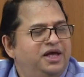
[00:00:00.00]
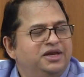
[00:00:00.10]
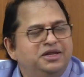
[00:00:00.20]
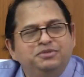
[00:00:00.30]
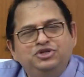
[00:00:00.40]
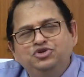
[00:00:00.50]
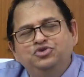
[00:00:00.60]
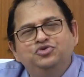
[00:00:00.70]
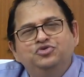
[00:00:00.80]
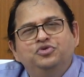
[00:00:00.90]
Number
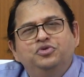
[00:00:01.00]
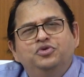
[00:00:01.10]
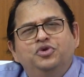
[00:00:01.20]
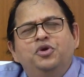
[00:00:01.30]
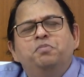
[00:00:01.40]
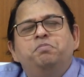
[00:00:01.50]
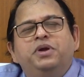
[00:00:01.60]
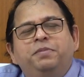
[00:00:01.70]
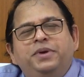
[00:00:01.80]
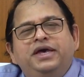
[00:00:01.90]
two,
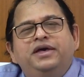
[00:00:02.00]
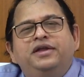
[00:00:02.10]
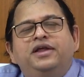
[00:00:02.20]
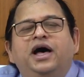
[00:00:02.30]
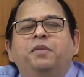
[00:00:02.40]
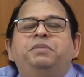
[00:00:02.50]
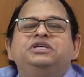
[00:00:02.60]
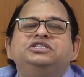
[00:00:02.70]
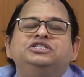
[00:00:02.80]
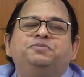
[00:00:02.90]
prepare a
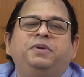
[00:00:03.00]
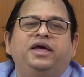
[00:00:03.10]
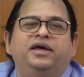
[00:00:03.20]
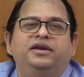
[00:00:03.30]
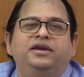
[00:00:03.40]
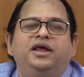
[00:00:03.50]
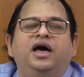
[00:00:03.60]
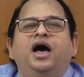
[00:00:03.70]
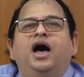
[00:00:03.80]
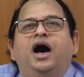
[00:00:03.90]
business plan.
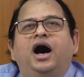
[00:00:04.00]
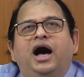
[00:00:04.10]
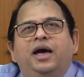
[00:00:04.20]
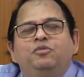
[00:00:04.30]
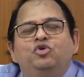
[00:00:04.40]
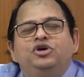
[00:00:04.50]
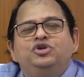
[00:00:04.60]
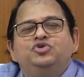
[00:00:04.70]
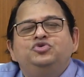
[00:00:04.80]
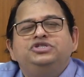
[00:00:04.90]
I'm
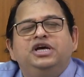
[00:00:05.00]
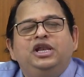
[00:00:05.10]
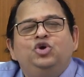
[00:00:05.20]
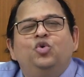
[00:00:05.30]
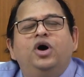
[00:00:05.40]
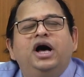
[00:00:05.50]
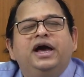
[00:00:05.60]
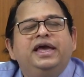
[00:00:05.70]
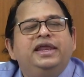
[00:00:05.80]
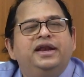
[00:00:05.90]
going to tell you
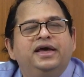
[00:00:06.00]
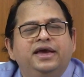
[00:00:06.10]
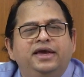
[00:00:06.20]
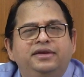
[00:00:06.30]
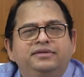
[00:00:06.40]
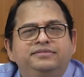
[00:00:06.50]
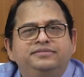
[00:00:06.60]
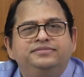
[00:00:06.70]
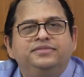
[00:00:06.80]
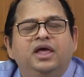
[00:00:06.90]
again and again
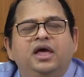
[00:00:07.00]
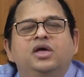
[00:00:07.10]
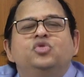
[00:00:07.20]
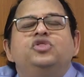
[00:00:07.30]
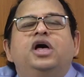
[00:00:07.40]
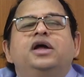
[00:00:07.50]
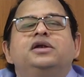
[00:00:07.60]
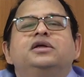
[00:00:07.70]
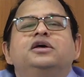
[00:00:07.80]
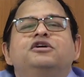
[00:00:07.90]

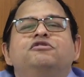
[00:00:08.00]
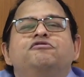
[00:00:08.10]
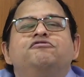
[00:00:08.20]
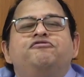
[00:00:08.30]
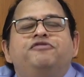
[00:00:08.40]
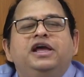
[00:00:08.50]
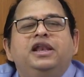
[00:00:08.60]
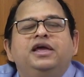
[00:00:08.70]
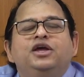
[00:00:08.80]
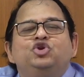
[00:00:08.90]
that
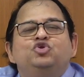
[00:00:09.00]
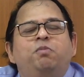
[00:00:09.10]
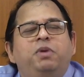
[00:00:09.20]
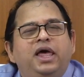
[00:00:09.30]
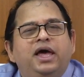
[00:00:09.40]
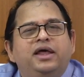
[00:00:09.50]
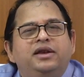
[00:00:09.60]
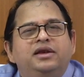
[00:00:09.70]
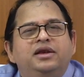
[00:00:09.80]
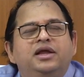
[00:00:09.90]
failing to
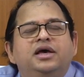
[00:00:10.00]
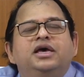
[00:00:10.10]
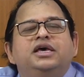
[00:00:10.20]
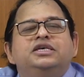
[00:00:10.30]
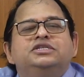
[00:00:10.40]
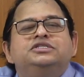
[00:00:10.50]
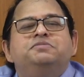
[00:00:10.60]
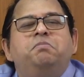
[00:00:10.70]
plan is